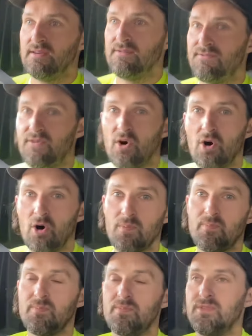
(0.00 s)
four
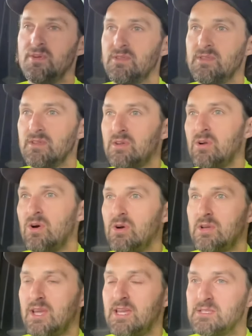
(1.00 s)
the, the court
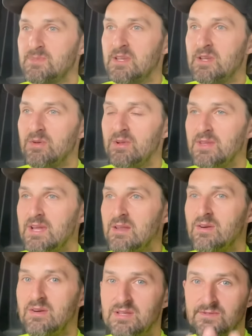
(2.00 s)
case has been going on that
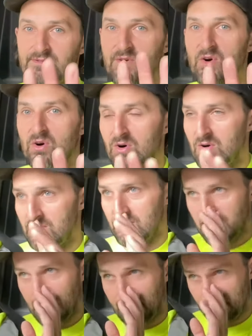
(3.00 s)
long. It's four
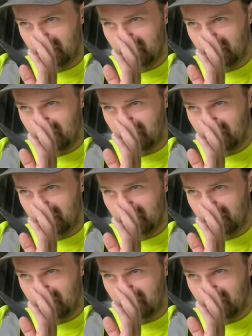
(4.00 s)
different